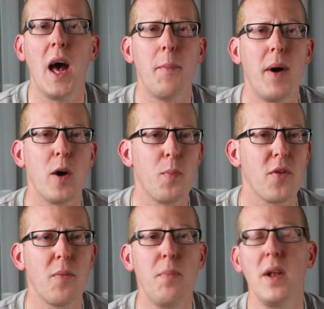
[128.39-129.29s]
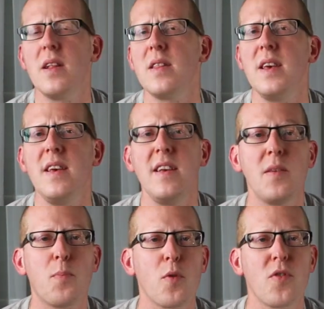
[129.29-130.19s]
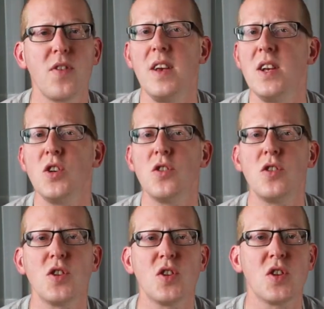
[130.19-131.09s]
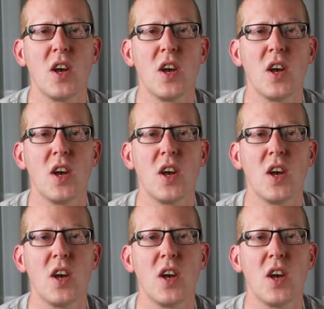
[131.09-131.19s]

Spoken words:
about possibilities, procedures